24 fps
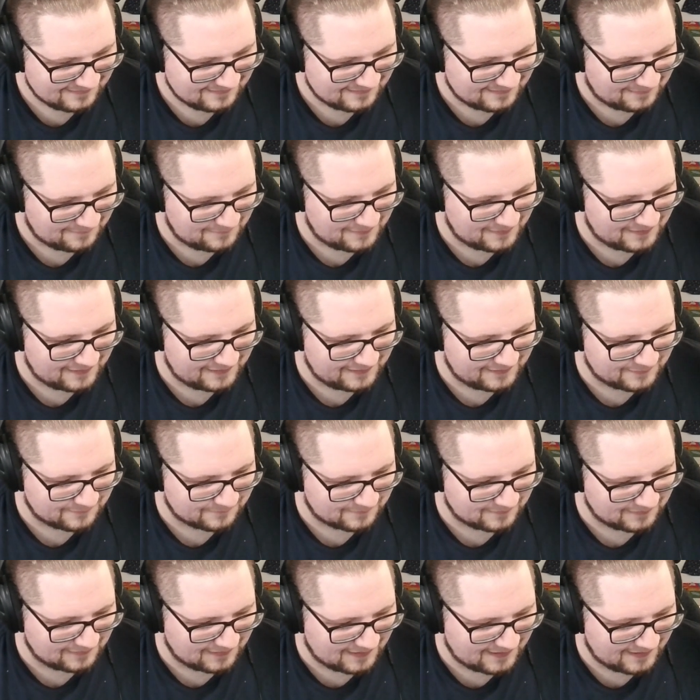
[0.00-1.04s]
I'm gonna need to
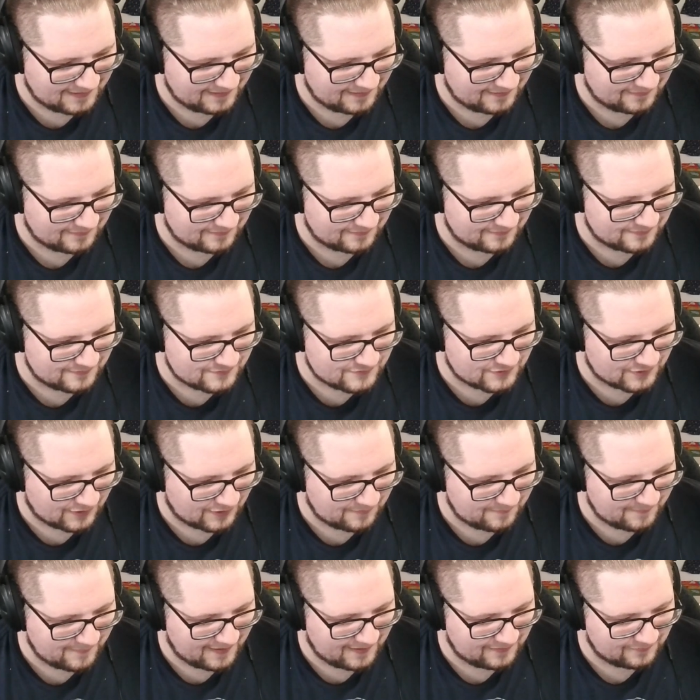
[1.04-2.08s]
rely on
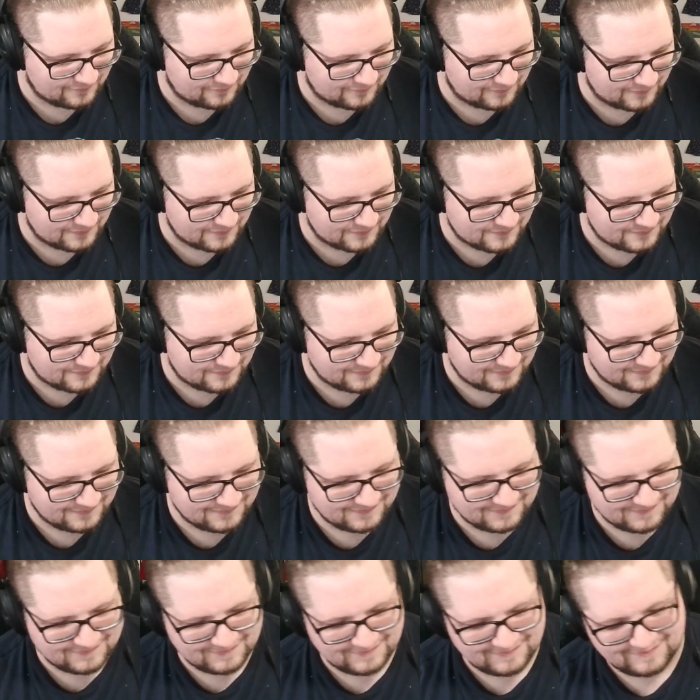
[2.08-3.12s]
Charmander and
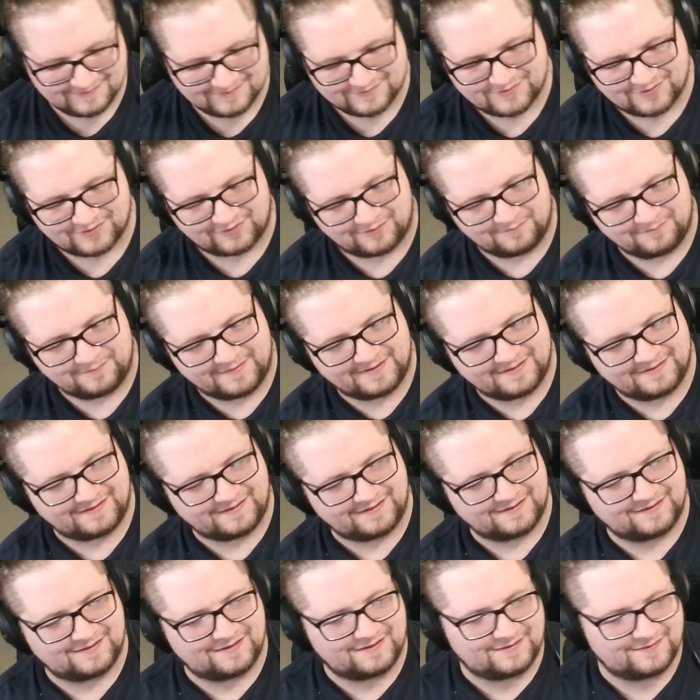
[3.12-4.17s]

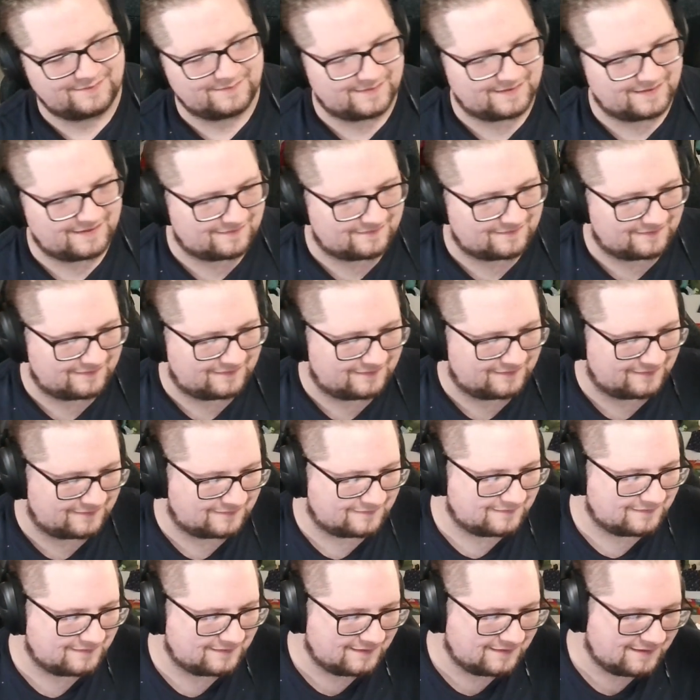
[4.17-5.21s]
Charmeleon to do anything
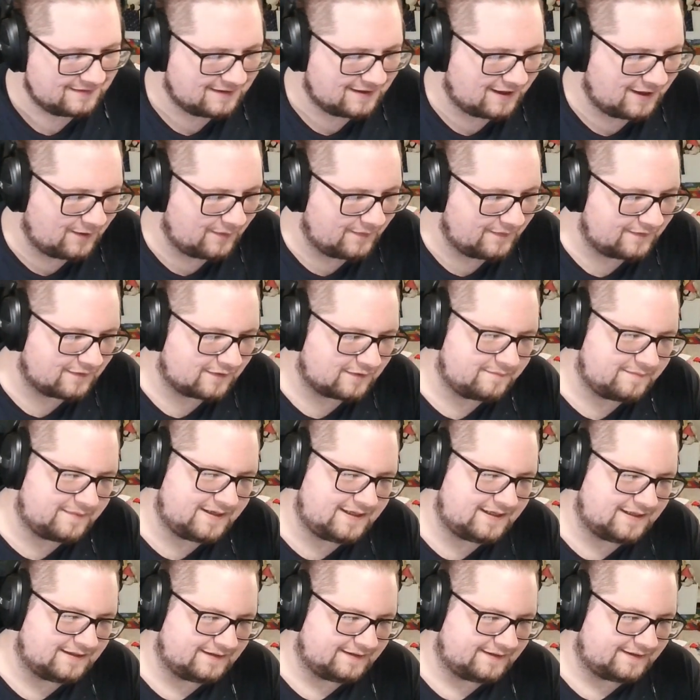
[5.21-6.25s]
here. Oh, and they're
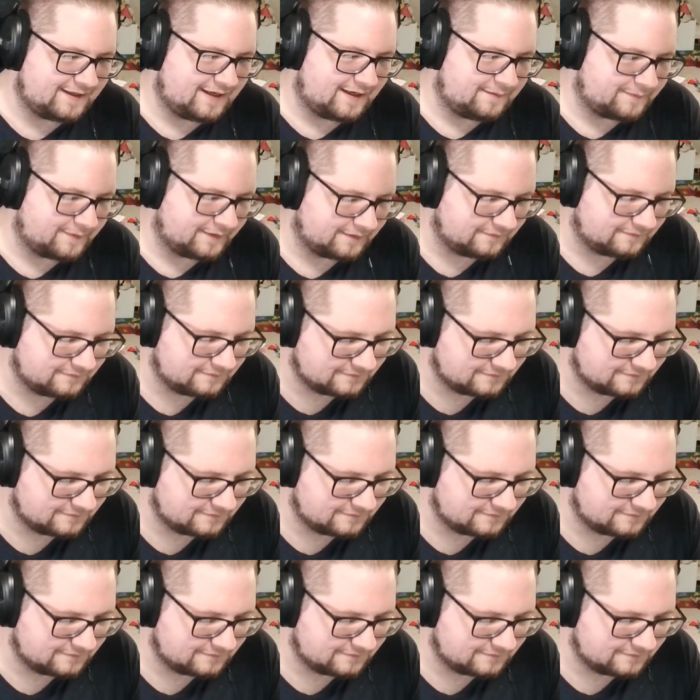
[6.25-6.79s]
immediately caping.